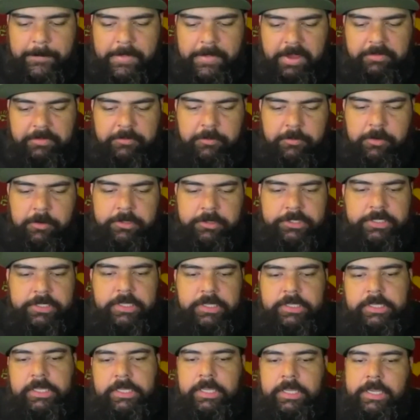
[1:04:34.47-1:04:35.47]

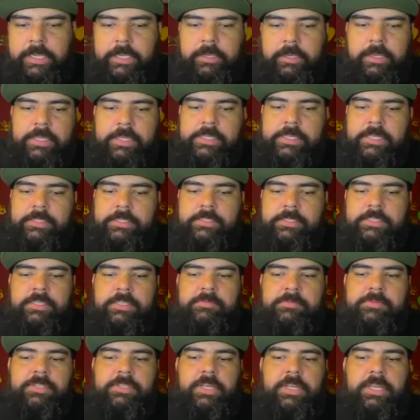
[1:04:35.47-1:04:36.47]
Unfortunately, like it
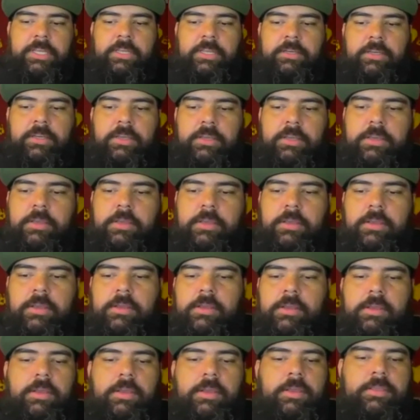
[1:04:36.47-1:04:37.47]
seems like
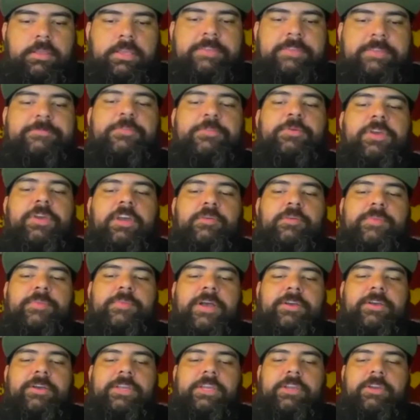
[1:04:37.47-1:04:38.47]
if you come
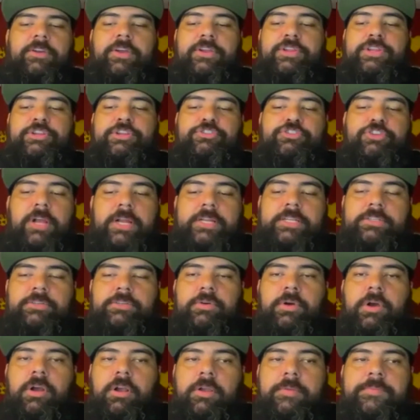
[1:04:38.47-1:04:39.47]
out here and you try to
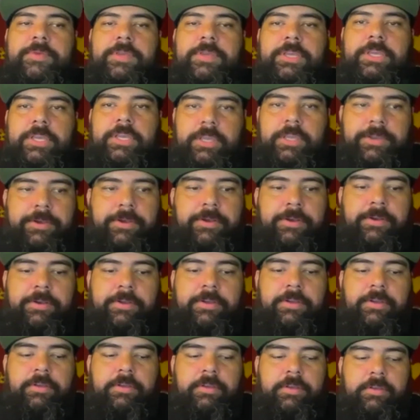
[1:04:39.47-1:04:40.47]
do R&B here,
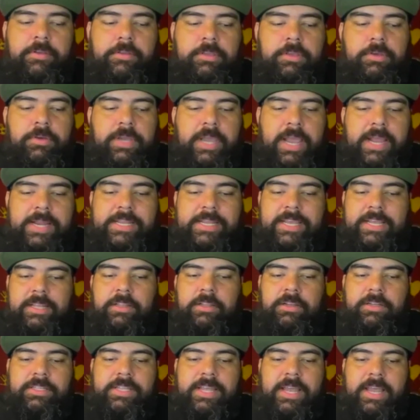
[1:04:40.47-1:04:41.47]
you kind of get
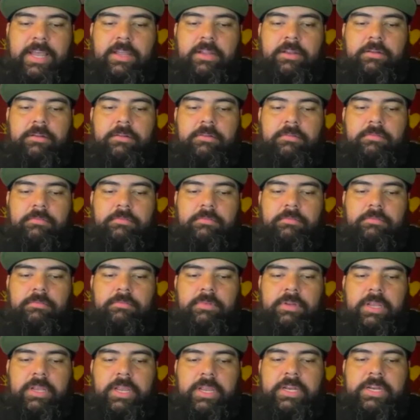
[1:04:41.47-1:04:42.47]
looked at
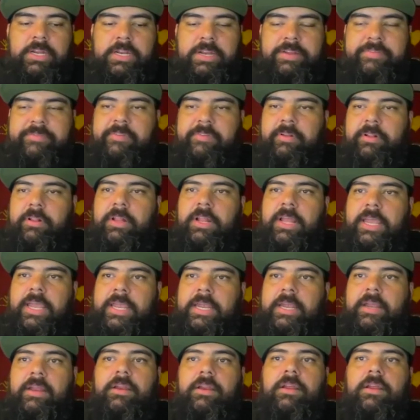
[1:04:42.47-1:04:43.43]
in a different light.